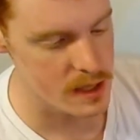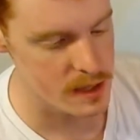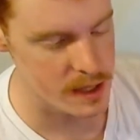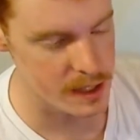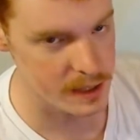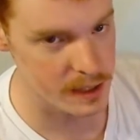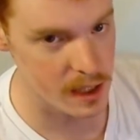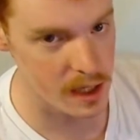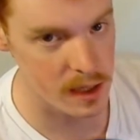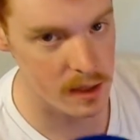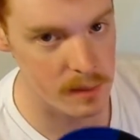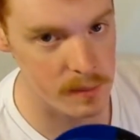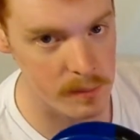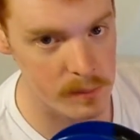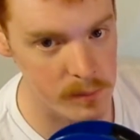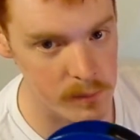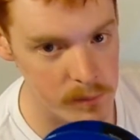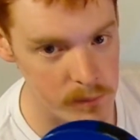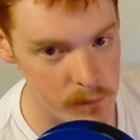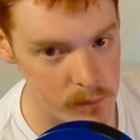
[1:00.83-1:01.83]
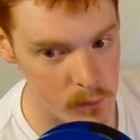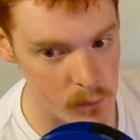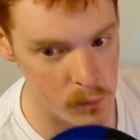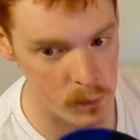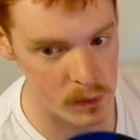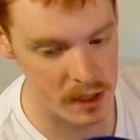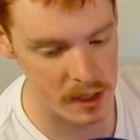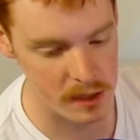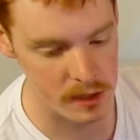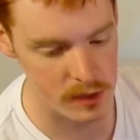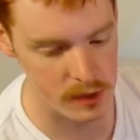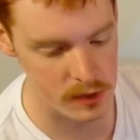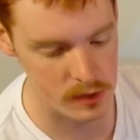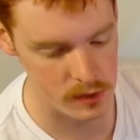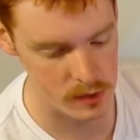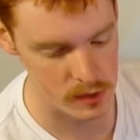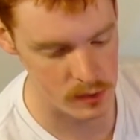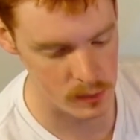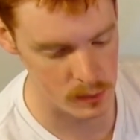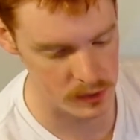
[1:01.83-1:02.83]
they come with
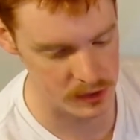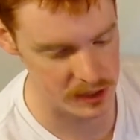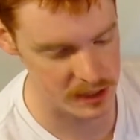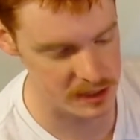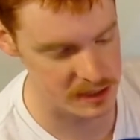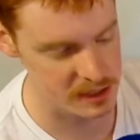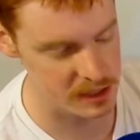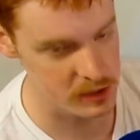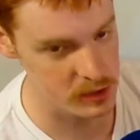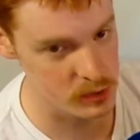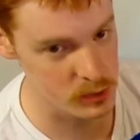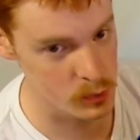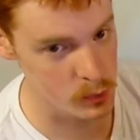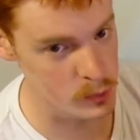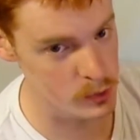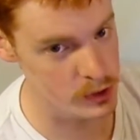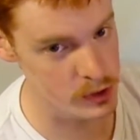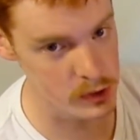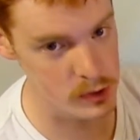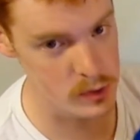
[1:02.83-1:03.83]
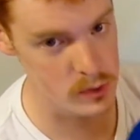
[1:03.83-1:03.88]
what they say you can only